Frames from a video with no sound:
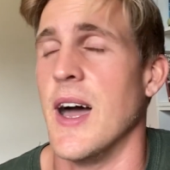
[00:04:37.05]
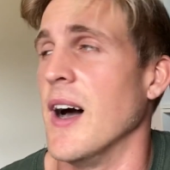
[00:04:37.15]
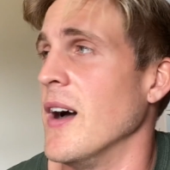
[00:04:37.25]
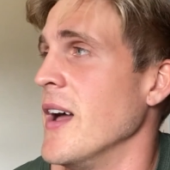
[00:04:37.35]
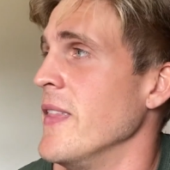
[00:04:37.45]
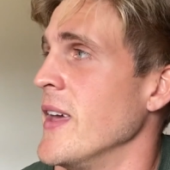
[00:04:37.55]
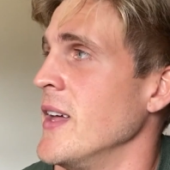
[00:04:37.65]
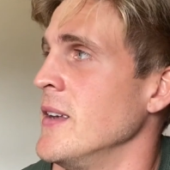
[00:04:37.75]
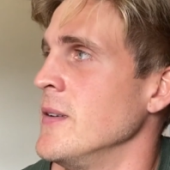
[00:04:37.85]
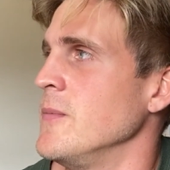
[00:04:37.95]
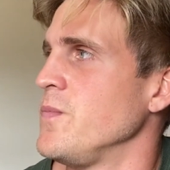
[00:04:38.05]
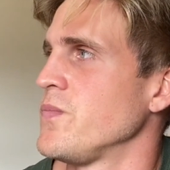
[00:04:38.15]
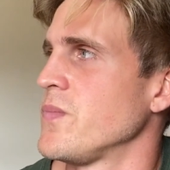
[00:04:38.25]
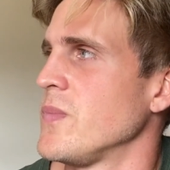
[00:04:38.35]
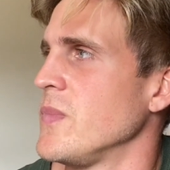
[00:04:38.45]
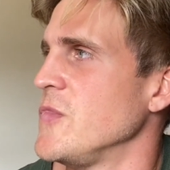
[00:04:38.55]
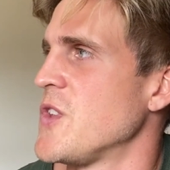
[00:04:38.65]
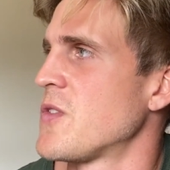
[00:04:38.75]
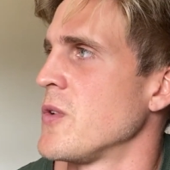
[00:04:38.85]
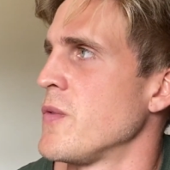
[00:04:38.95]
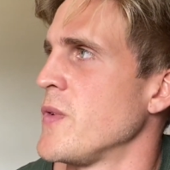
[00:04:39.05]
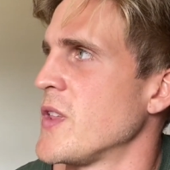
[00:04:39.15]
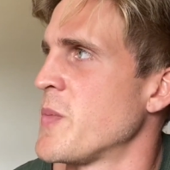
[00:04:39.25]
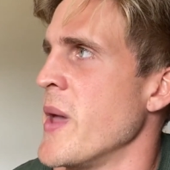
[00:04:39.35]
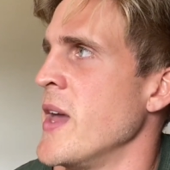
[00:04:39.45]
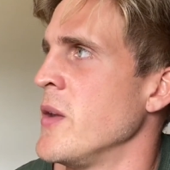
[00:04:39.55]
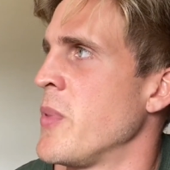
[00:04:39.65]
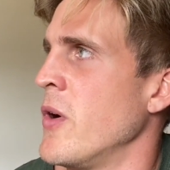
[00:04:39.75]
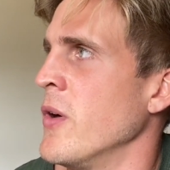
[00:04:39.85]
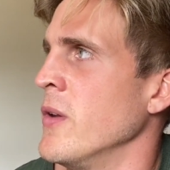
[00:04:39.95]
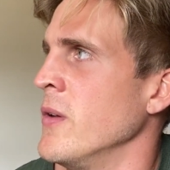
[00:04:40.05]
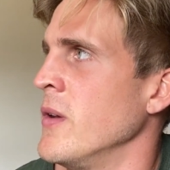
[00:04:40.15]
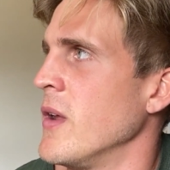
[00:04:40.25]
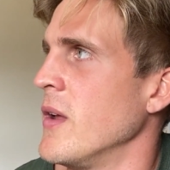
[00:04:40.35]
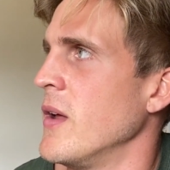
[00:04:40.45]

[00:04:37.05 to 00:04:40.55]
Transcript: and then just sort of expand upon